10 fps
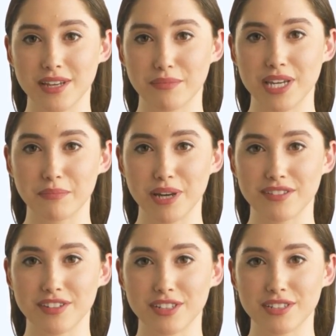can be a
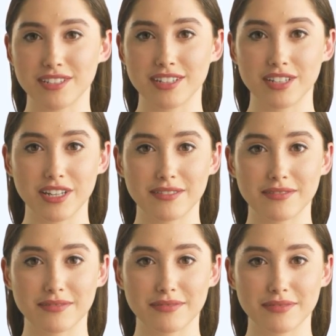beneficial decision.
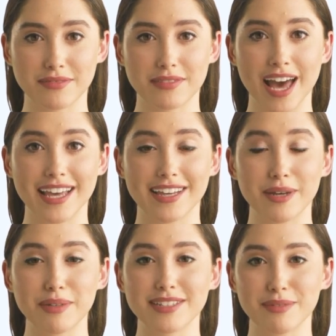
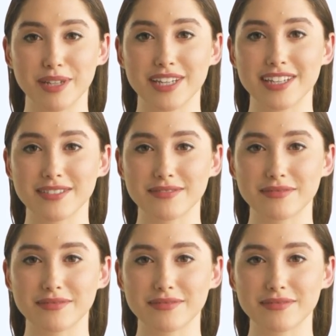Economic stability.